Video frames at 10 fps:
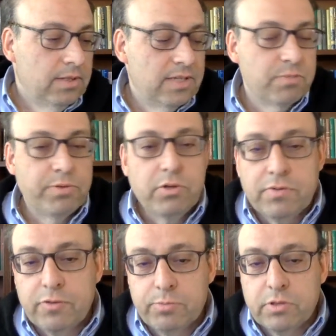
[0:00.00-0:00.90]
has a
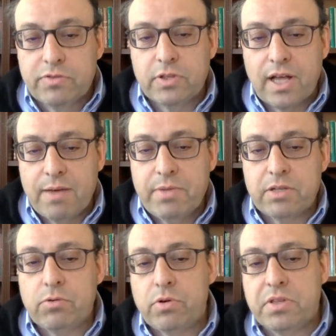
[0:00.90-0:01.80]
beautiful, beautiful
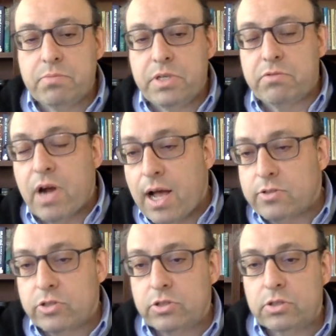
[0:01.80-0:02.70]
comment quoting the
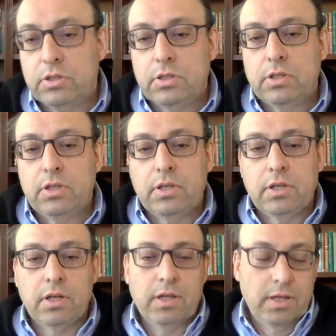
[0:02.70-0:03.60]
Midrash.
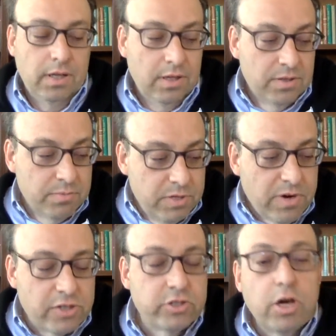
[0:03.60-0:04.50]
The
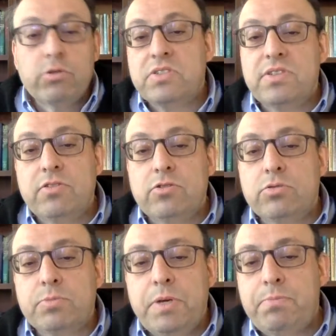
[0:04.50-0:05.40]
Midrash notes that the
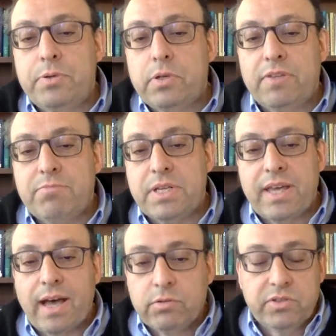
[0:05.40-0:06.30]
Jewish people have been
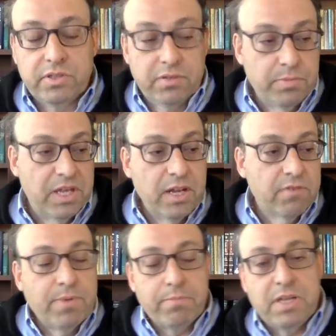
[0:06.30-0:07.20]
counted. The beginning
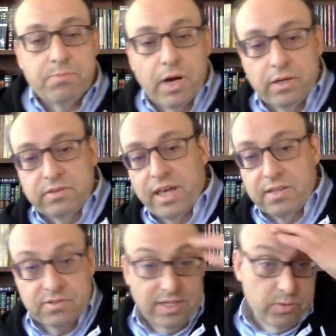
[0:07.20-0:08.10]
of Bamindbar
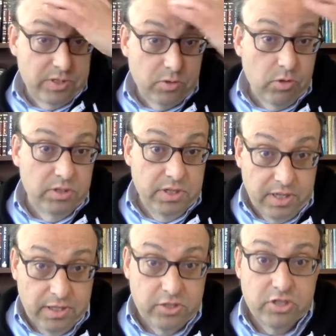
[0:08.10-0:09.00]
takes, that's why it's called in
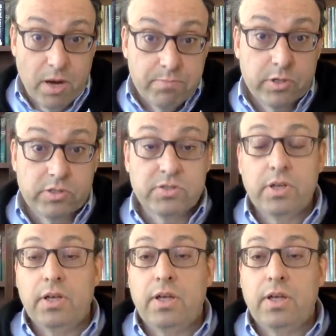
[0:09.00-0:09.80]
English, numbers.